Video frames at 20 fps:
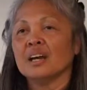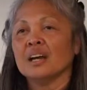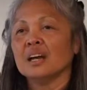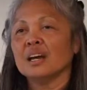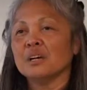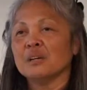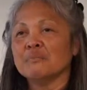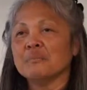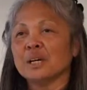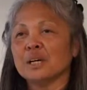
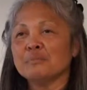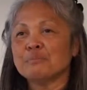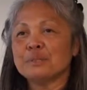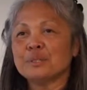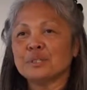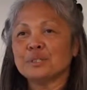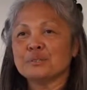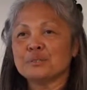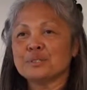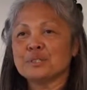
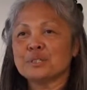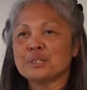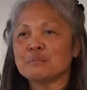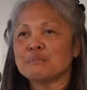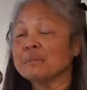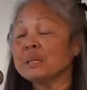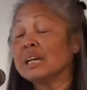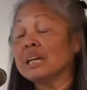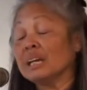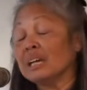Unbeknownst to
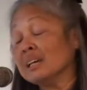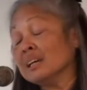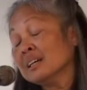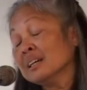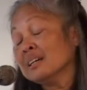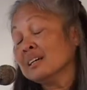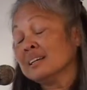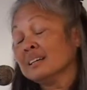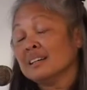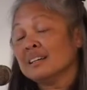
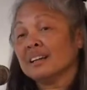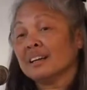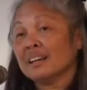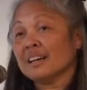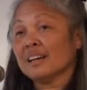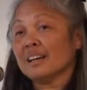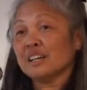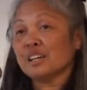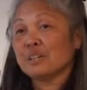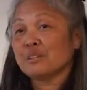me,
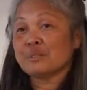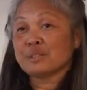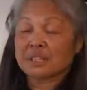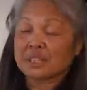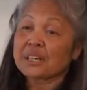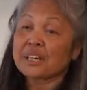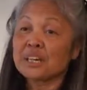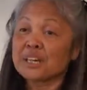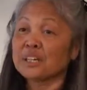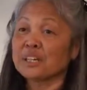it was a
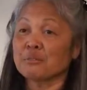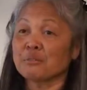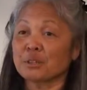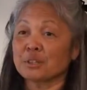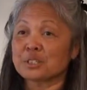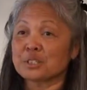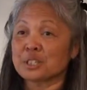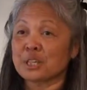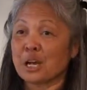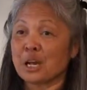healing
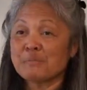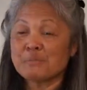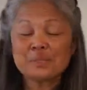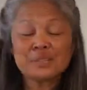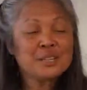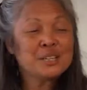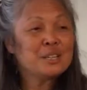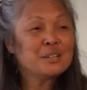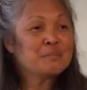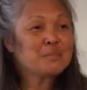
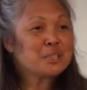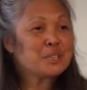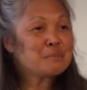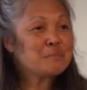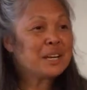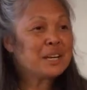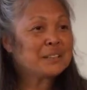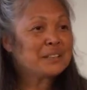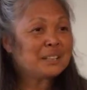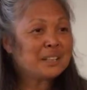workshop, which
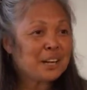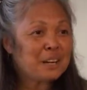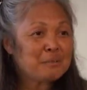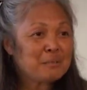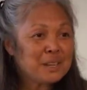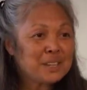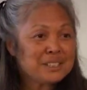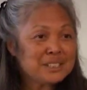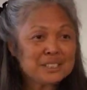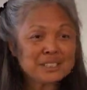meant that I
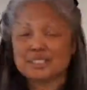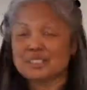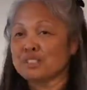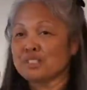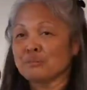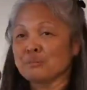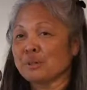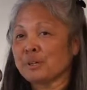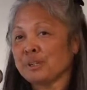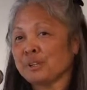went
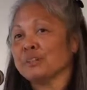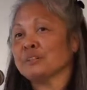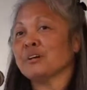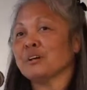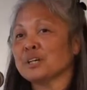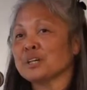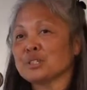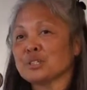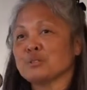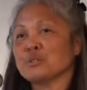with a
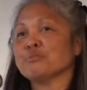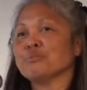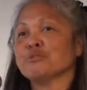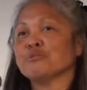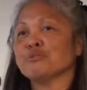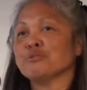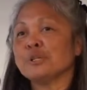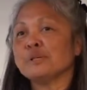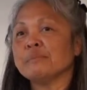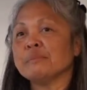large group
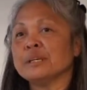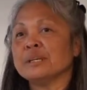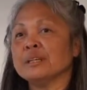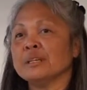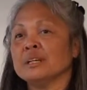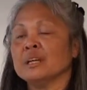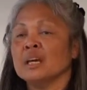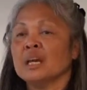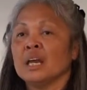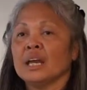of
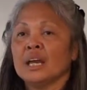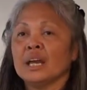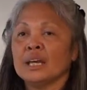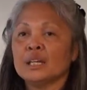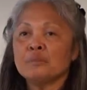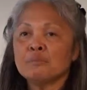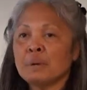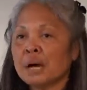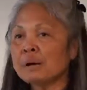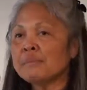women,
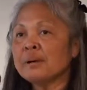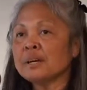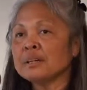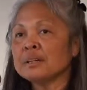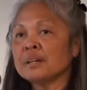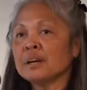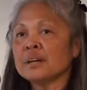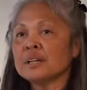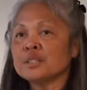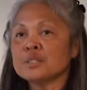and
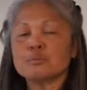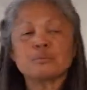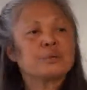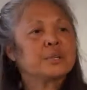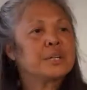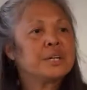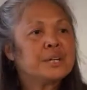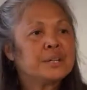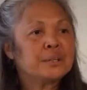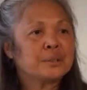Babaylans were
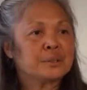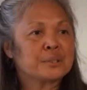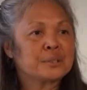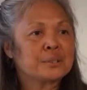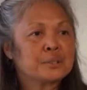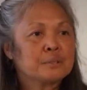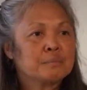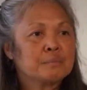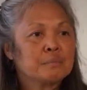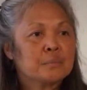
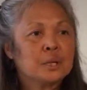healers.